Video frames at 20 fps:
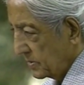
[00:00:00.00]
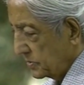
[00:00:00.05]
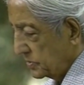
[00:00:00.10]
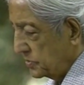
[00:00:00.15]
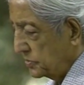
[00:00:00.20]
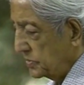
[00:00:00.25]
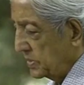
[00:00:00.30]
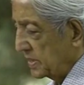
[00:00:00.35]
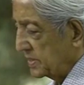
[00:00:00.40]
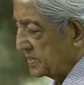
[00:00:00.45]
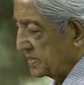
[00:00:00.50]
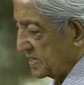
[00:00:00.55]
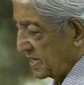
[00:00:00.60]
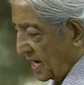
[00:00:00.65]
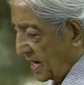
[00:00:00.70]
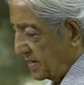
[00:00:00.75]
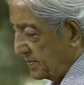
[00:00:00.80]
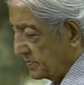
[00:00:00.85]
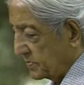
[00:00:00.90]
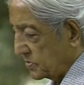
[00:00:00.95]
You need
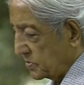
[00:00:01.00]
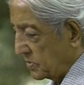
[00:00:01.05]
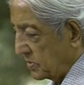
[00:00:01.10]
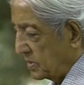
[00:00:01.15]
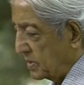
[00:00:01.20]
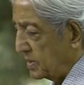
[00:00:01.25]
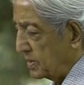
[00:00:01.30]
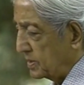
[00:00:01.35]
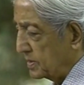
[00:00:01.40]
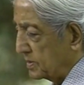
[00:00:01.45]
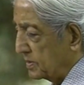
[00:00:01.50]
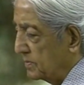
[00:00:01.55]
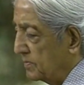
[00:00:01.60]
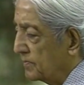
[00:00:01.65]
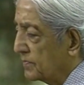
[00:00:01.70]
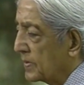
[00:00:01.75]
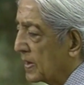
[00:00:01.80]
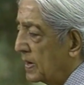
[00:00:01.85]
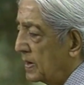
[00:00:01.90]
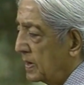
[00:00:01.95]
time to learn
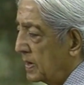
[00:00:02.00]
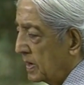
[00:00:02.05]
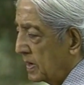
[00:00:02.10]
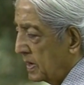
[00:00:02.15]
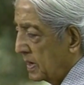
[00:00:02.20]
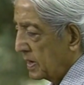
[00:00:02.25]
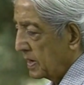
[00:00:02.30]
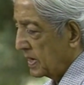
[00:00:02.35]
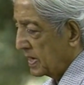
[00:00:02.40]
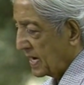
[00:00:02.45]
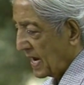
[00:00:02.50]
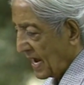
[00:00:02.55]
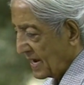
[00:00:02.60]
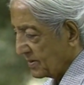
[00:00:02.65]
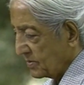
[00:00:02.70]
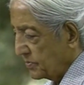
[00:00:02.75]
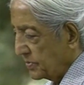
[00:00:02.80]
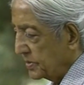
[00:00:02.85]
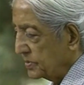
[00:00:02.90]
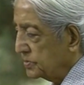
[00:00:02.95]
a
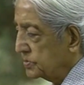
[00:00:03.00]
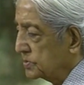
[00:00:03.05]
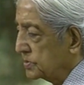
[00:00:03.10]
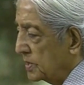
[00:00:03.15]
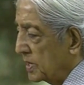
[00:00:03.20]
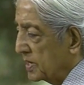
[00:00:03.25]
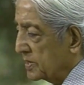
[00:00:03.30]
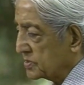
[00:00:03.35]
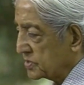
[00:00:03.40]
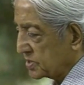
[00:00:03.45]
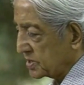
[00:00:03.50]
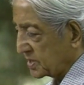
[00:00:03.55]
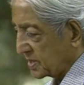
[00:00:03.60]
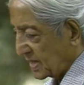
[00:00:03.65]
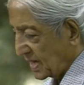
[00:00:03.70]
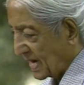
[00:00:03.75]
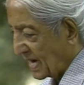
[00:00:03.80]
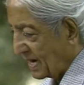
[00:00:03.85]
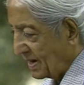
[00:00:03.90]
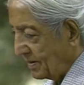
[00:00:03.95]
language, a
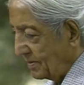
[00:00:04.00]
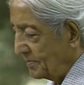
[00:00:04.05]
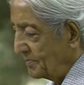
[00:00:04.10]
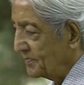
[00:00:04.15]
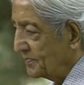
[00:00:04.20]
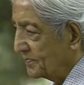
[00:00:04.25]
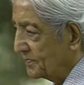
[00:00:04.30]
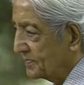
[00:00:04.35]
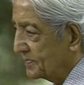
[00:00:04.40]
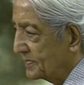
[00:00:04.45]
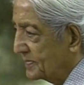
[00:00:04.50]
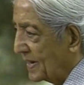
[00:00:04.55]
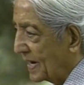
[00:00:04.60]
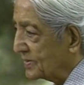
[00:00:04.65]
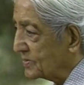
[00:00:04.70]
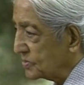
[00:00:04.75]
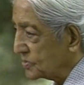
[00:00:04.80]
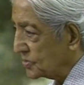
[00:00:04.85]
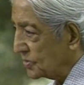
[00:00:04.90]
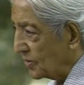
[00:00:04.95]
skill,
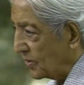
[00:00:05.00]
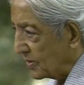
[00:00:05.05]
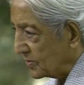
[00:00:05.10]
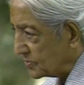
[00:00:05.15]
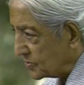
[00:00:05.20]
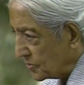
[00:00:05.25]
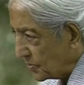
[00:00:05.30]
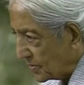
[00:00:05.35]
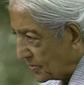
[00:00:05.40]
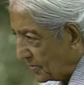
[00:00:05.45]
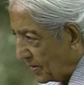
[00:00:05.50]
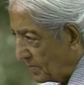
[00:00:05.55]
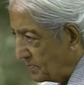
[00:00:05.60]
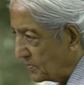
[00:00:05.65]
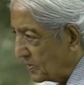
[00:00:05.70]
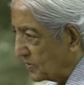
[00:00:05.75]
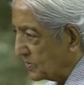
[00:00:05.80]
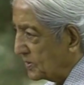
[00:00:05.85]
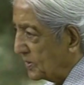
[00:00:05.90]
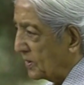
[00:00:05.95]
and so on, to acquire
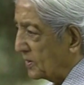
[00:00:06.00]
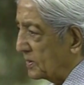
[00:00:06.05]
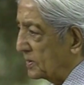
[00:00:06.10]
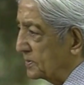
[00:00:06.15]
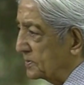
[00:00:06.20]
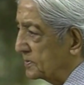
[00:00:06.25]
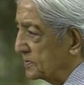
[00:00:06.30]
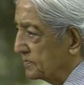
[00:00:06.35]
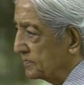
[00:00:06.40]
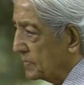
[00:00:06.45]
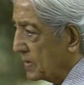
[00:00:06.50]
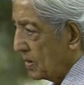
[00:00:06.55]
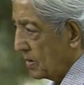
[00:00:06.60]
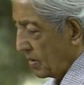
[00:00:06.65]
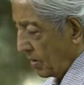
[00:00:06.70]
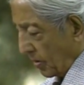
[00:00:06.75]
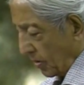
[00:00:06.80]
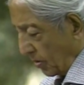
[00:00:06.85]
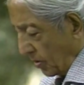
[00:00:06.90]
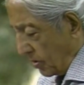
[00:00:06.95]
more knowledge.
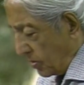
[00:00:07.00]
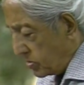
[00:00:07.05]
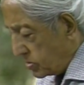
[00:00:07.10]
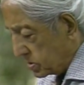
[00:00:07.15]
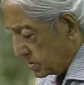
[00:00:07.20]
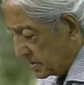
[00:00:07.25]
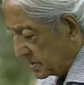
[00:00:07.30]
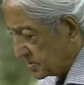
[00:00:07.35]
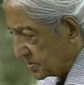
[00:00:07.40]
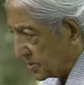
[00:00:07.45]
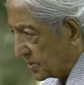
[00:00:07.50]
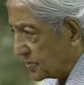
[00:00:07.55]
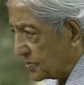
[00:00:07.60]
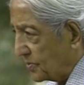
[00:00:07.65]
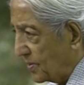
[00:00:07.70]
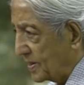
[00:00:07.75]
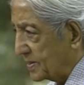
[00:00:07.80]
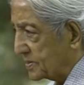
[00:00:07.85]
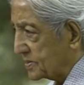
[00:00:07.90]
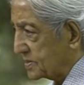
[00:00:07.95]
All this
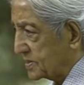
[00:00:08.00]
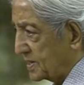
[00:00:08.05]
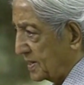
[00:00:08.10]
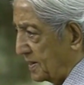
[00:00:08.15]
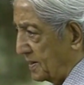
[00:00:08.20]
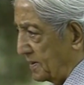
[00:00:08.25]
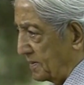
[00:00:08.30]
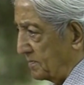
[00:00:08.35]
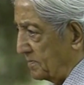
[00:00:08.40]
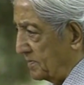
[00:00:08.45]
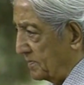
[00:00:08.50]
requires time.